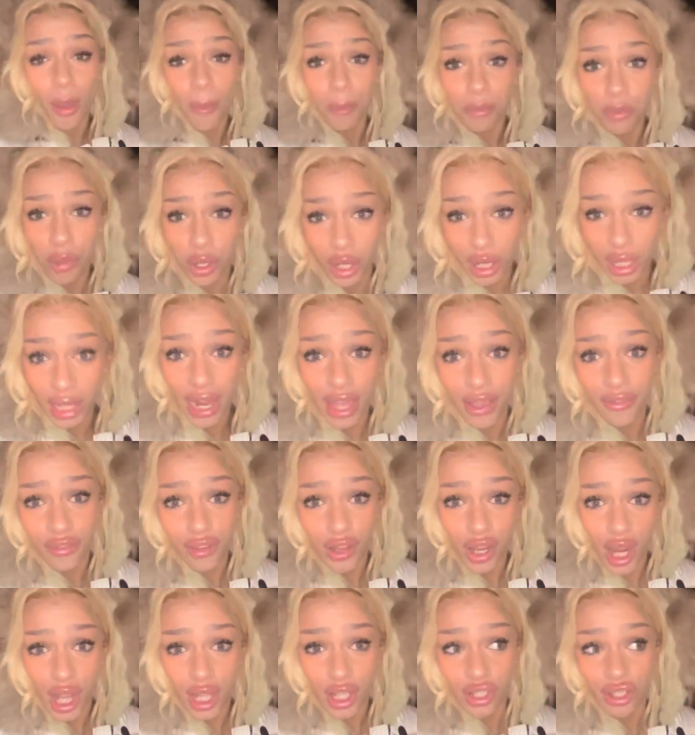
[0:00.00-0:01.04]
Moncler for
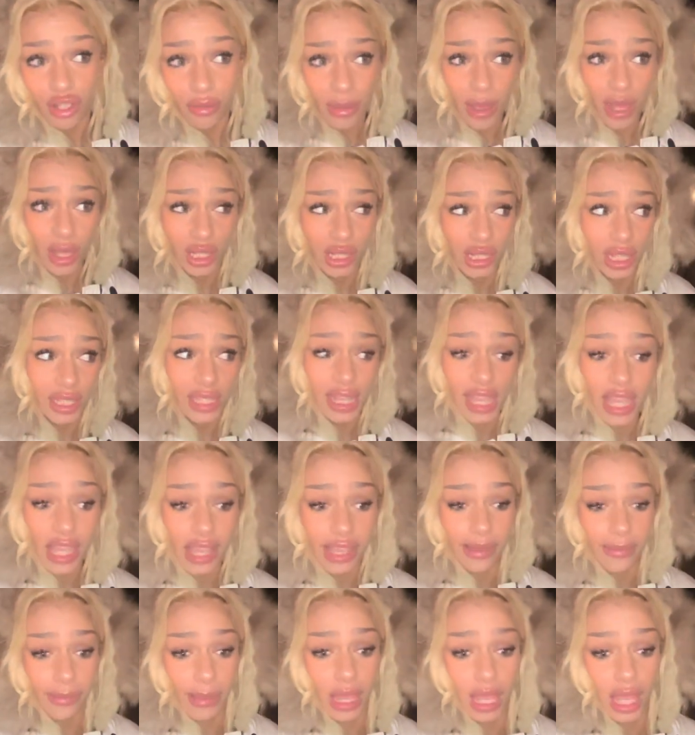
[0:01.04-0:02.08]
a hundred pounds. I'll take
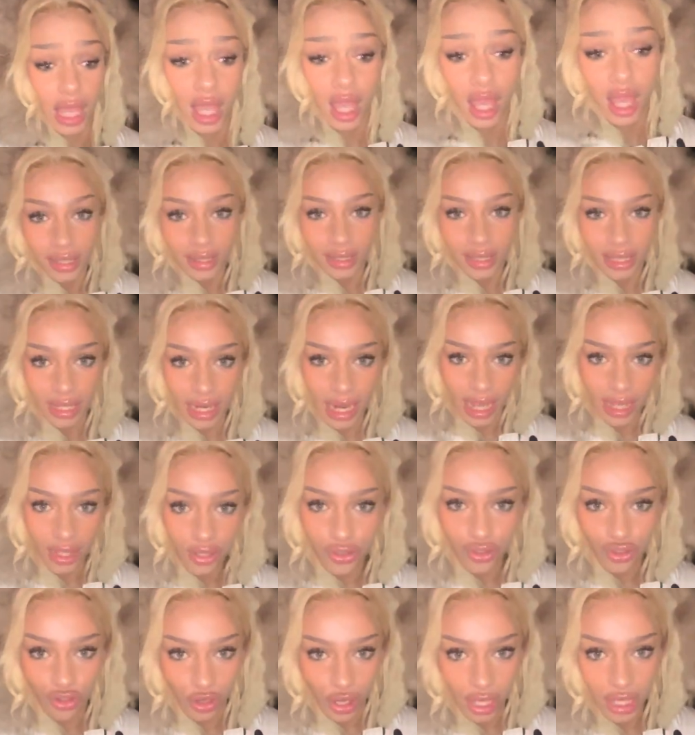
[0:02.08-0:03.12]
it, mate. The
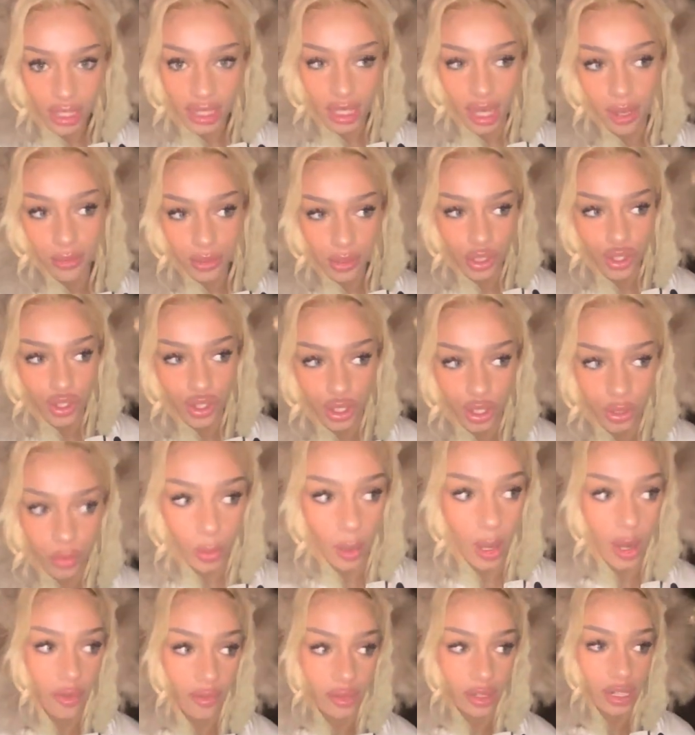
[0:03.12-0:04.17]
last dress I was just
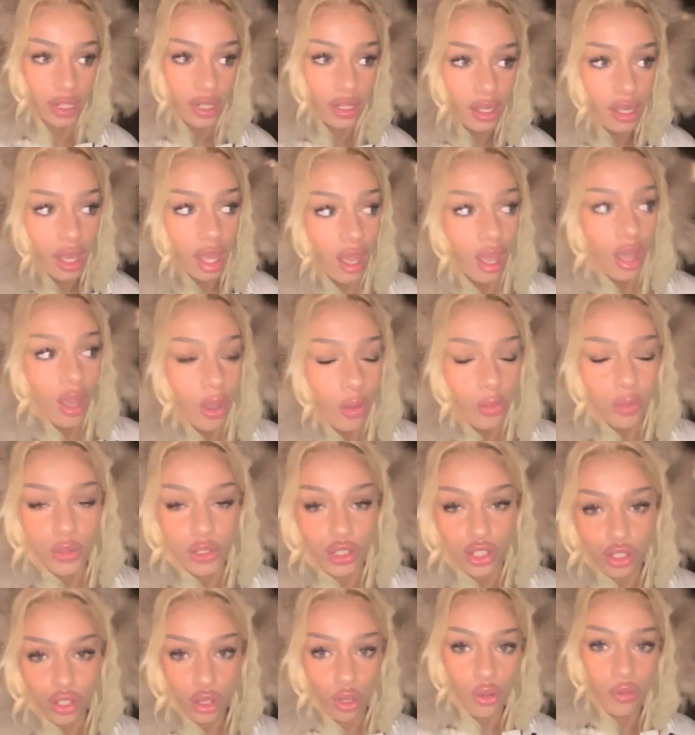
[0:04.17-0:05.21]
wearing was
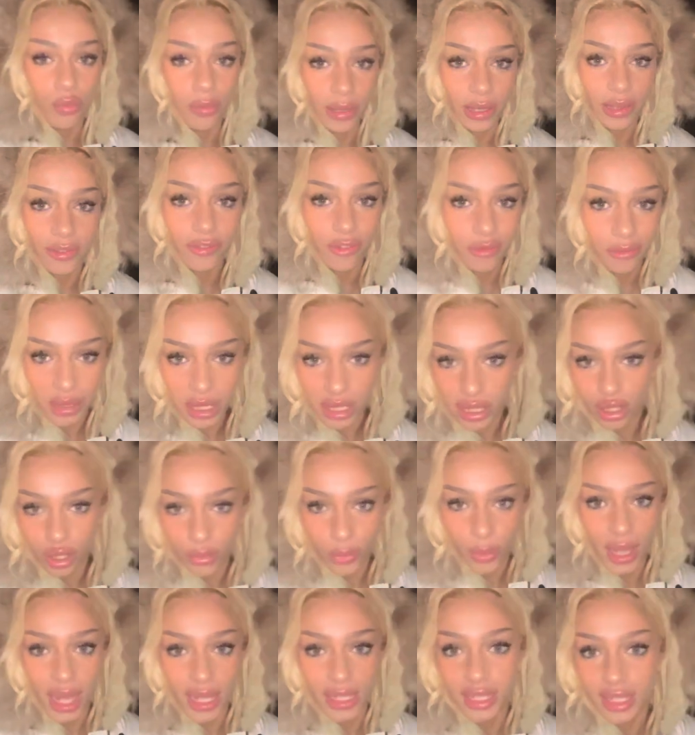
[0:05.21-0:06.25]
so big for me, so
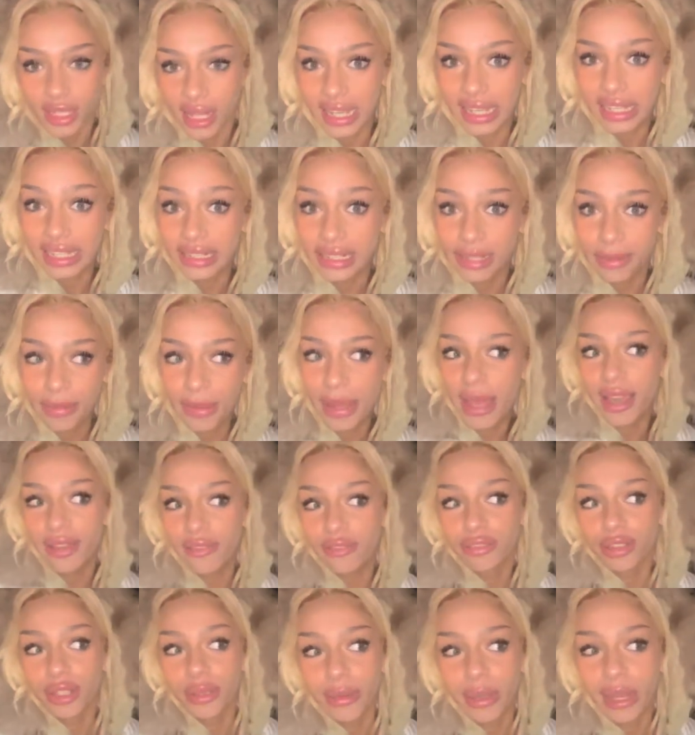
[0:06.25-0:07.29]
we had to like clip it
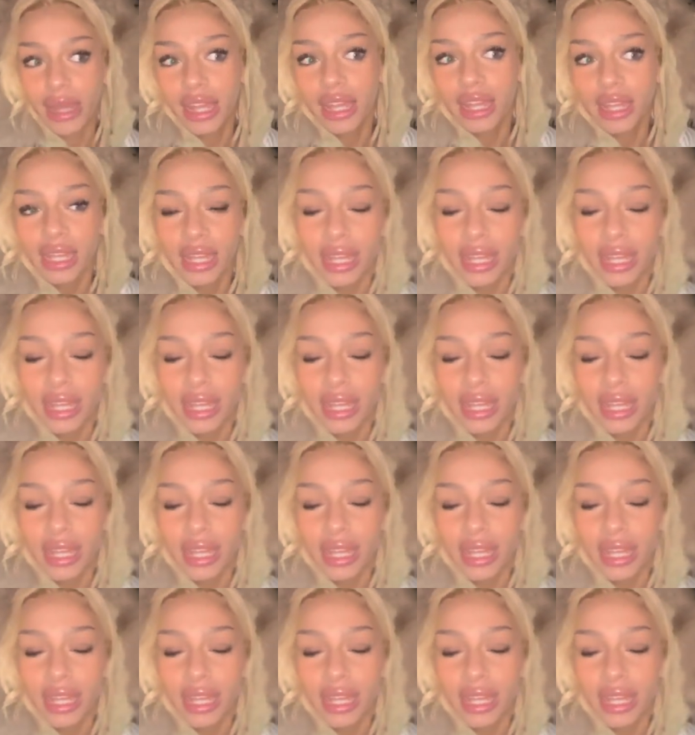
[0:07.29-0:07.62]
everywhere